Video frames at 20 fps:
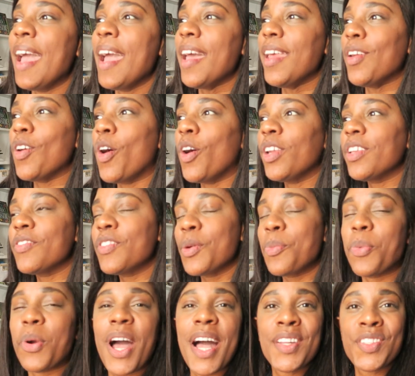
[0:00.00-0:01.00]
and all of the
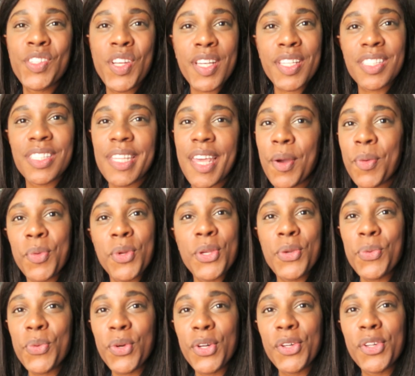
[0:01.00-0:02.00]
projects that we
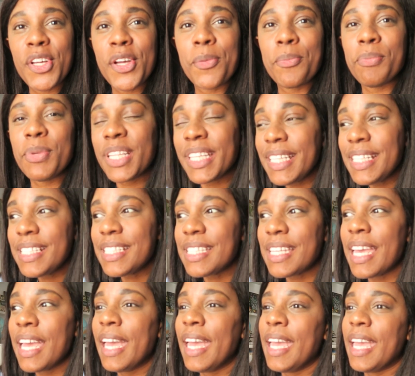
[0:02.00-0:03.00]
will complete